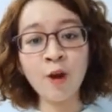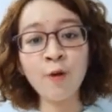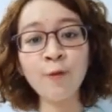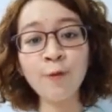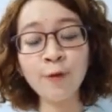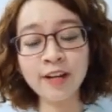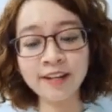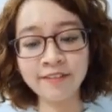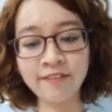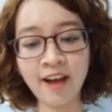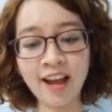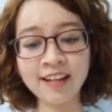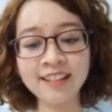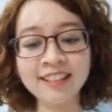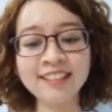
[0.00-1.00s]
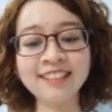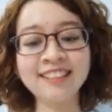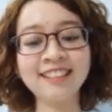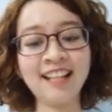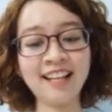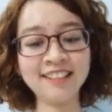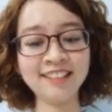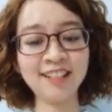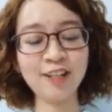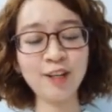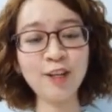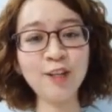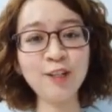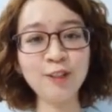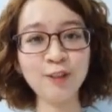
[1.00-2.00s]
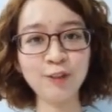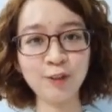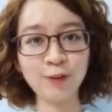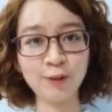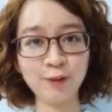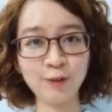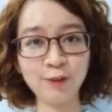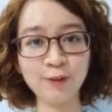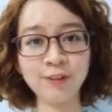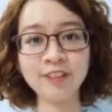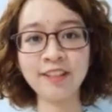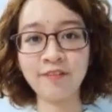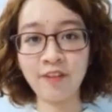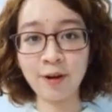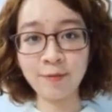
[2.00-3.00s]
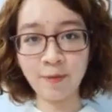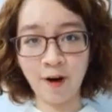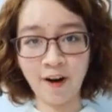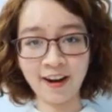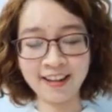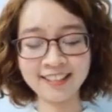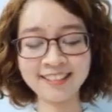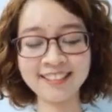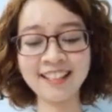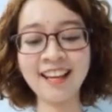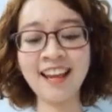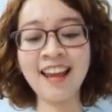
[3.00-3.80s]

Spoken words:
We divided the lesson into 7 parts.